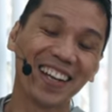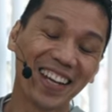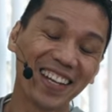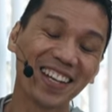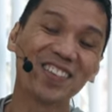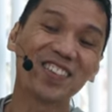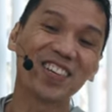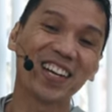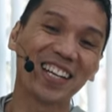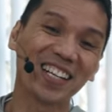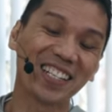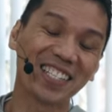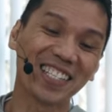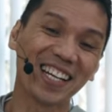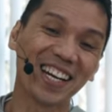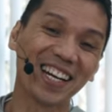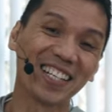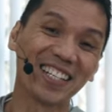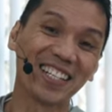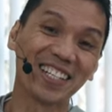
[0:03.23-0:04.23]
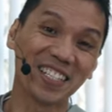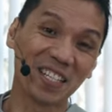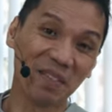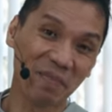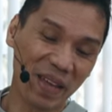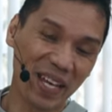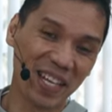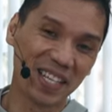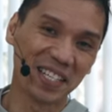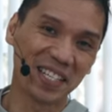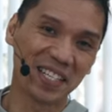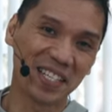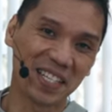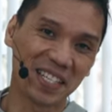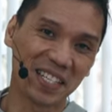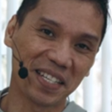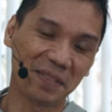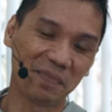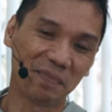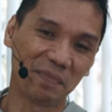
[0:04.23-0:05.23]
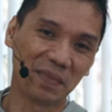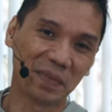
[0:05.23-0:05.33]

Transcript: energetic side is immense.